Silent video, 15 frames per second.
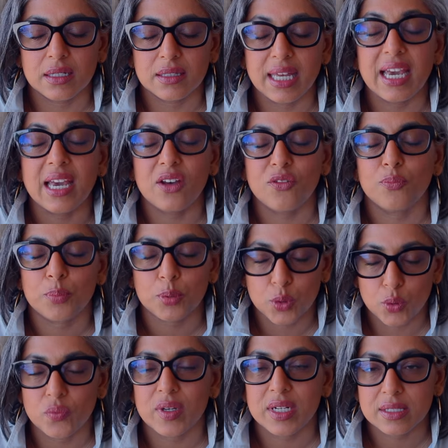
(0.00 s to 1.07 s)
They have
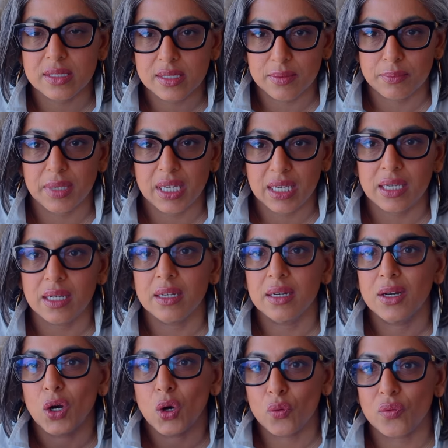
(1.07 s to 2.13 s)
proven to me
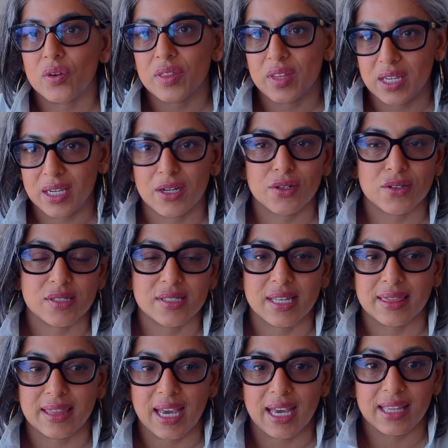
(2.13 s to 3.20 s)
over the years
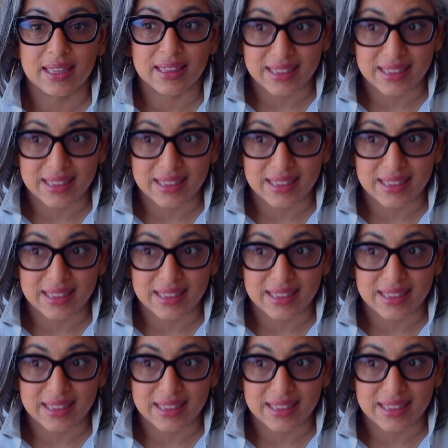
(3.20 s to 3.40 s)
that they